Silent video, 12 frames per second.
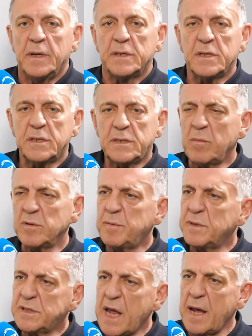So I said, someone's
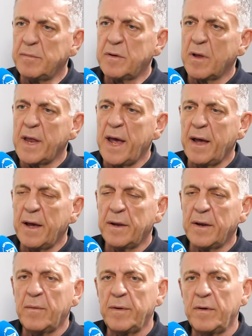been stabbed like that.
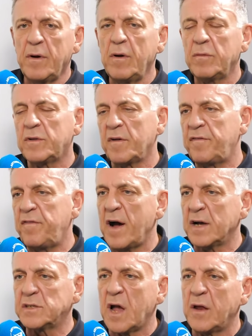And I went, oh, what the
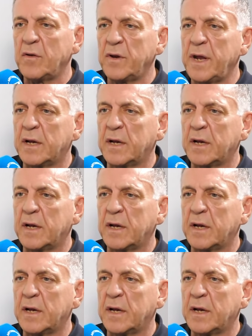fuck's going on here?